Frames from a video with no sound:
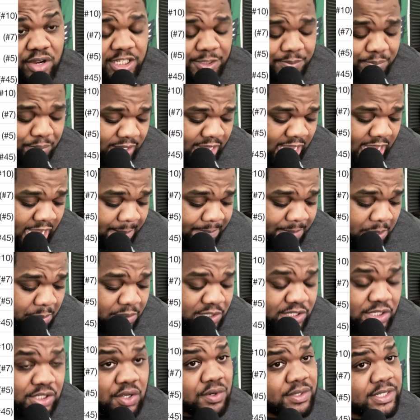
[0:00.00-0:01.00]
per game. That
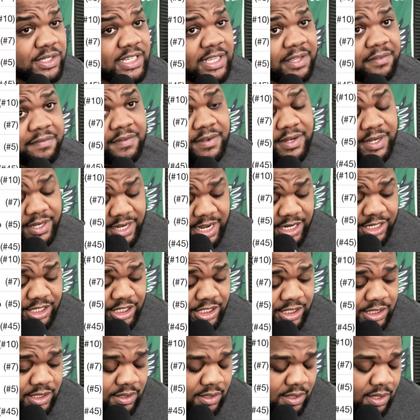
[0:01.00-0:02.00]
was 13th in the
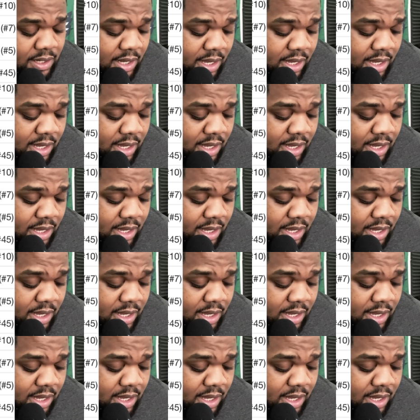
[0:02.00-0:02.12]
nation.